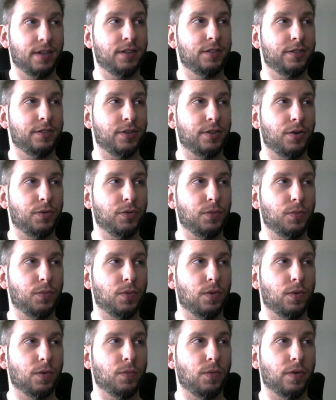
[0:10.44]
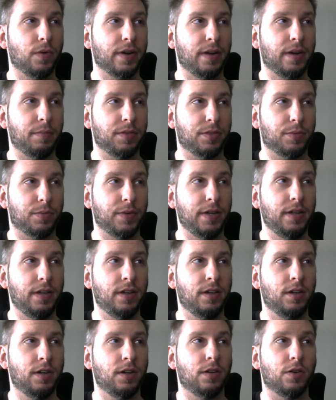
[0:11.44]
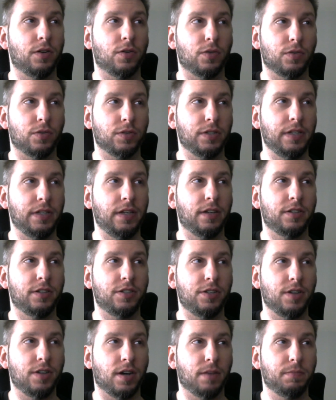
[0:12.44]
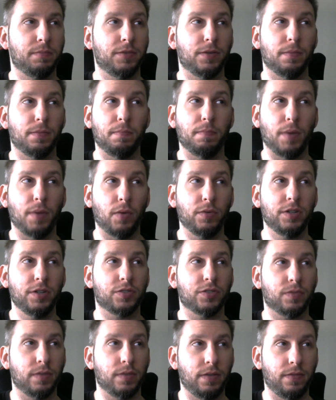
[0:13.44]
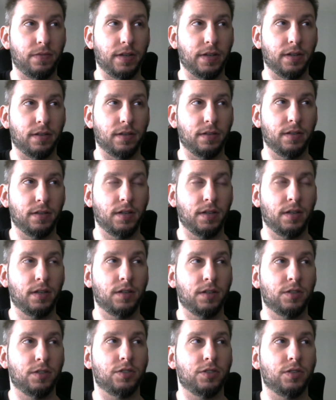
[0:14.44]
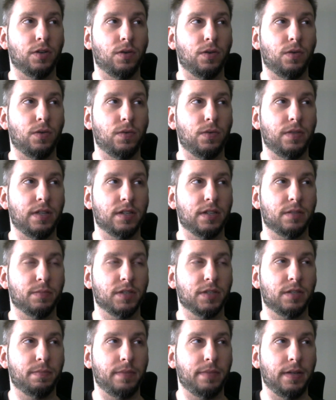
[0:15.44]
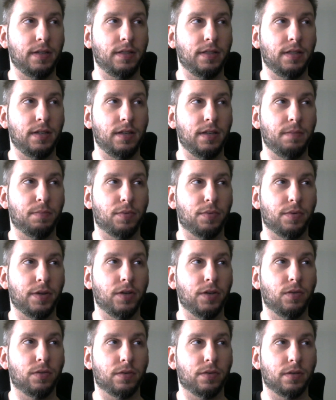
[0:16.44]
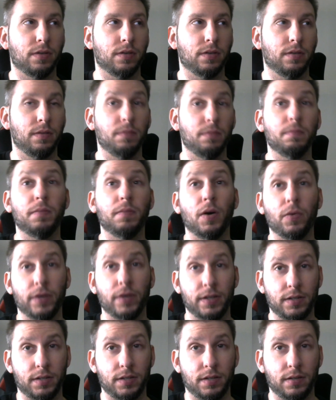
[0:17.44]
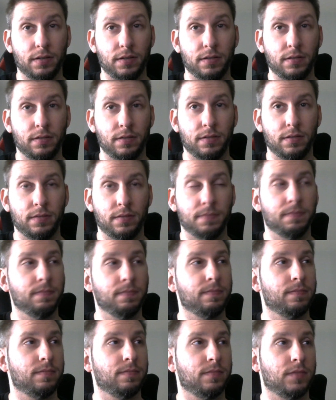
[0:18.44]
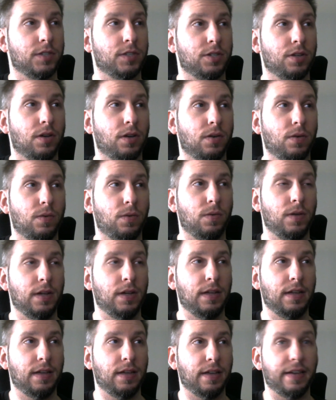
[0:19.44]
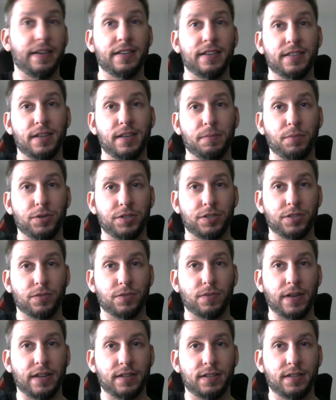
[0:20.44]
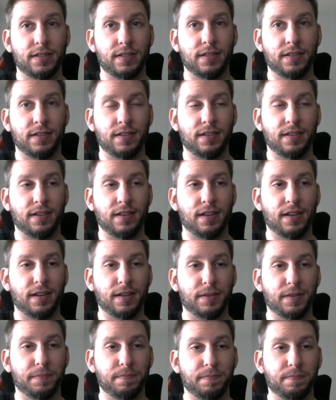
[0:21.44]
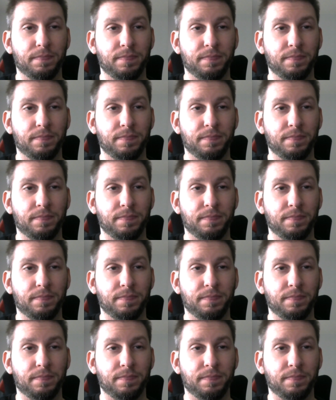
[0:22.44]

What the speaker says: Total War Warhammer 3 Early Adopter Bonus Reveal. So this must be the pre-order bonus. So I guess that puts to rest the